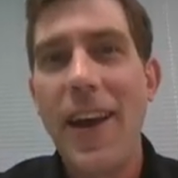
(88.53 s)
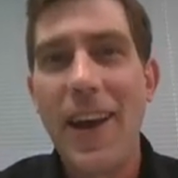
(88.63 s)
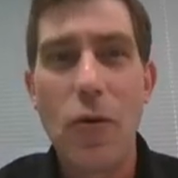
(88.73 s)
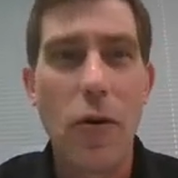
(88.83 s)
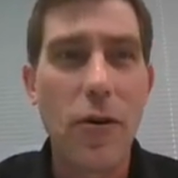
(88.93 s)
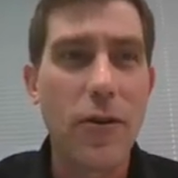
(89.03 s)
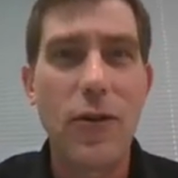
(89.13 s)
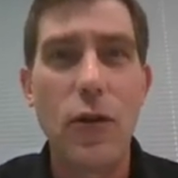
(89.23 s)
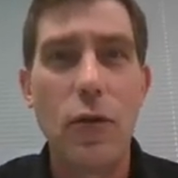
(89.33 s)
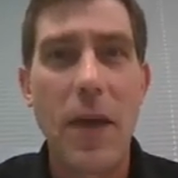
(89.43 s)
in order
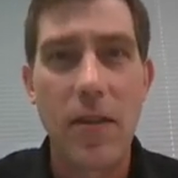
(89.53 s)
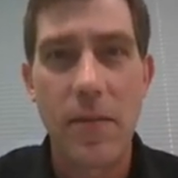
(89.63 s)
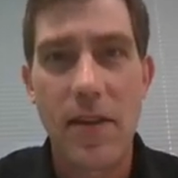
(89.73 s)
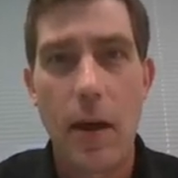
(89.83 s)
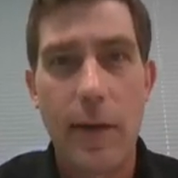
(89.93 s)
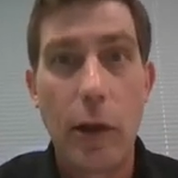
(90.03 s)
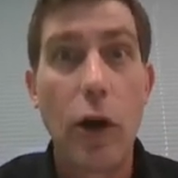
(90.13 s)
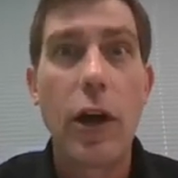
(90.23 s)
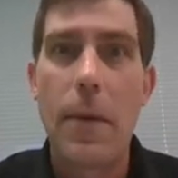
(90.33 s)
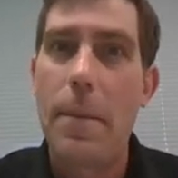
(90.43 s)
to make themselves
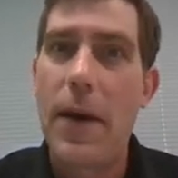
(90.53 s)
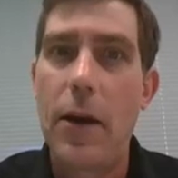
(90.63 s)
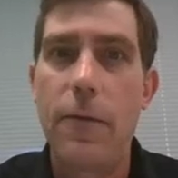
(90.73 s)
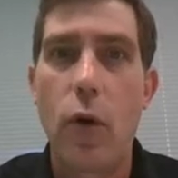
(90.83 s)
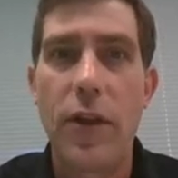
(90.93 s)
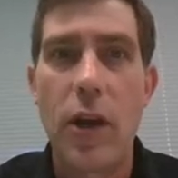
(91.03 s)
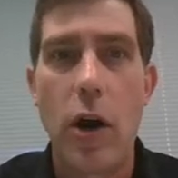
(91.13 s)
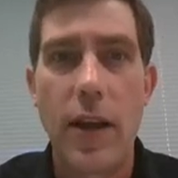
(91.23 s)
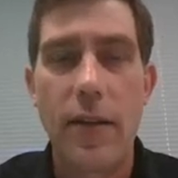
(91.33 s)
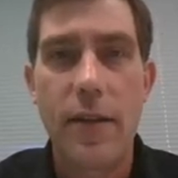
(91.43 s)
look a bit better for the
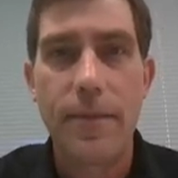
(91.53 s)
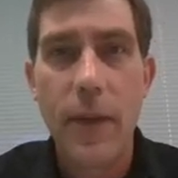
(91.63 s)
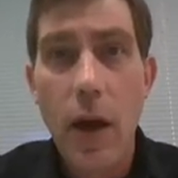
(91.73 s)
audience.